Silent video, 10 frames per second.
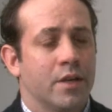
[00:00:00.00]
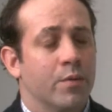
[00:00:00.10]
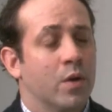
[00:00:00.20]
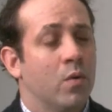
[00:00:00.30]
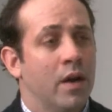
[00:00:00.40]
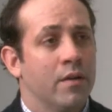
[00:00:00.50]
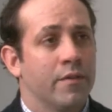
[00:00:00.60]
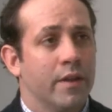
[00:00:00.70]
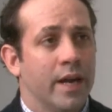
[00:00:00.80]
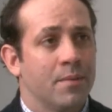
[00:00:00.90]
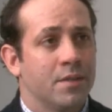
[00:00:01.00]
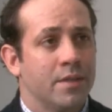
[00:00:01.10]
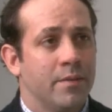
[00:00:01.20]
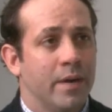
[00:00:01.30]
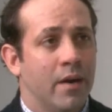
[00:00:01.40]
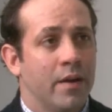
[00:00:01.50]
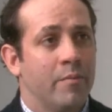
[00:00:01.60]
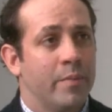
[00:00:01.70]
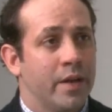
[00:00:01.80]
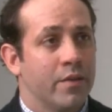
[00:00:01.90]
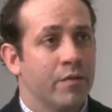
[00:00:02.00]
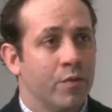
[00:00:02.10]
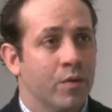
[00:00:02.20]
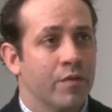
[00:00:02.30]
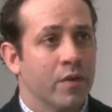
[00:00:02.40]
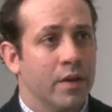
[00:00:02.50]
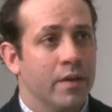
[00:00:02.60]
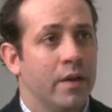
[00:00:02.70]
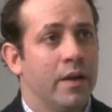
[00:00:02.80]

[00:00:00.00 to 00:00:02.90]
that are required for that absentee ballot have been at the forefront,